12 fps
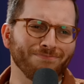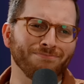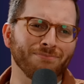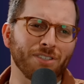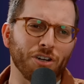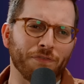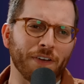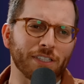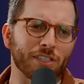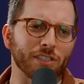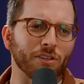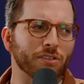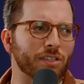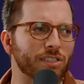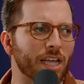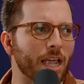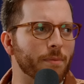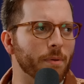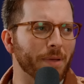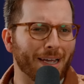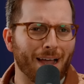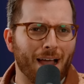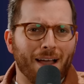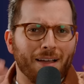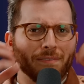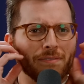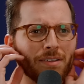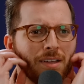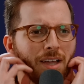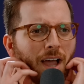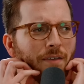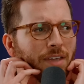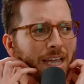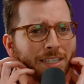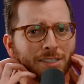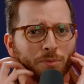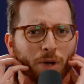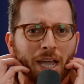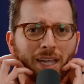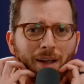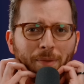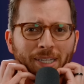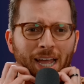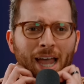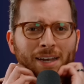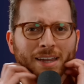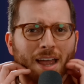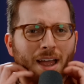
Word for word: Mm, your face doesn't look the same. I'm like, I've, I've gained some weight. I'm a dad